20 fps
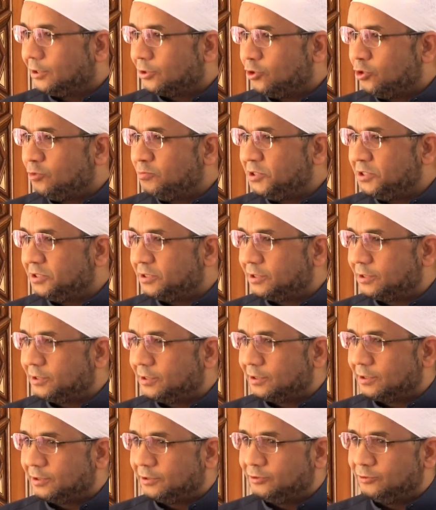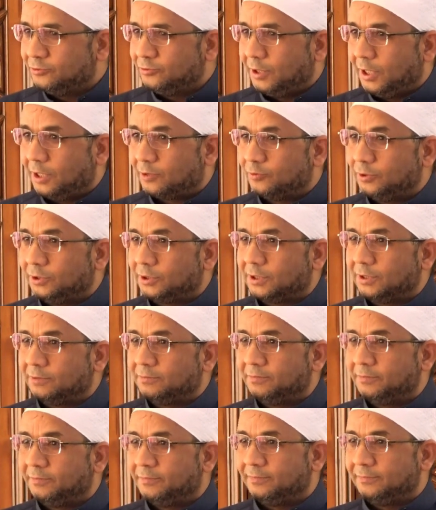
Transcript: comment, you are welcome.